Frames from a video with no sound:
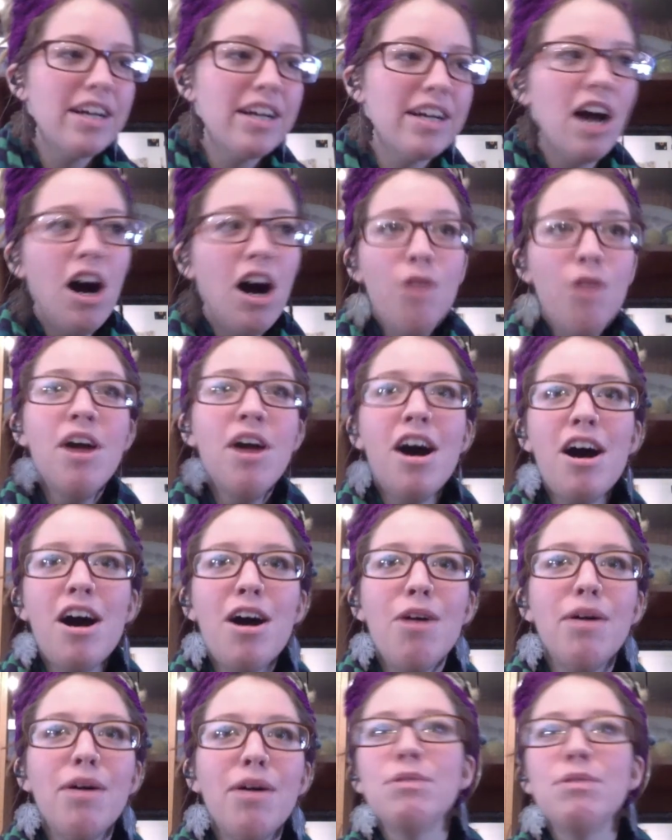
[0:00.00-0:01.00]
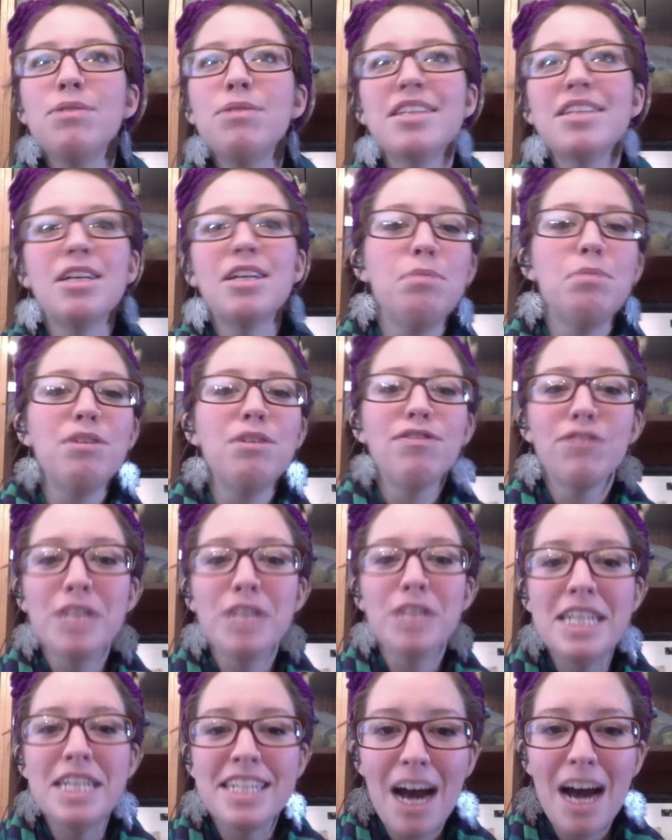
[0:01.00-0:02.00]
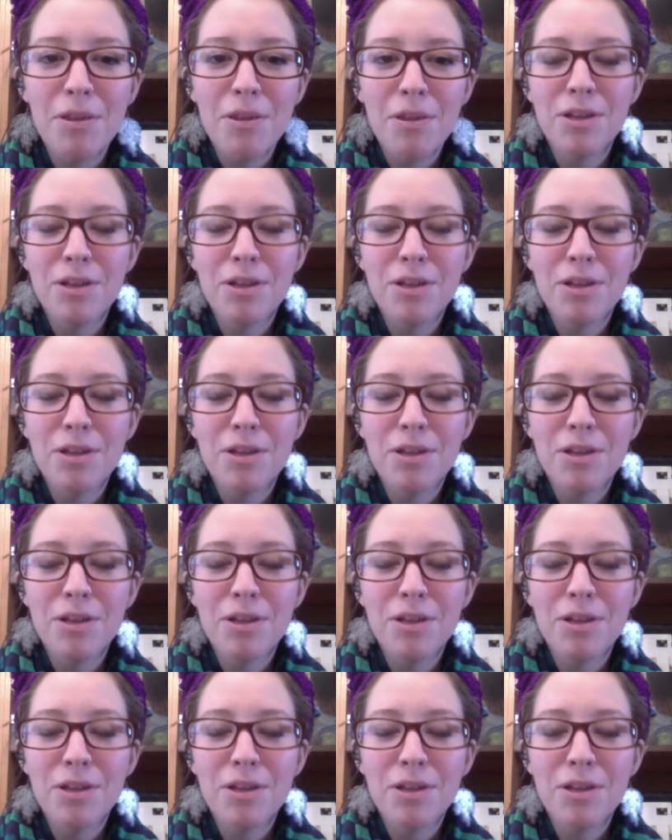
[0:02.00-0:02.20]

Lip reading: oh no, everyone's going to be freaked out and they're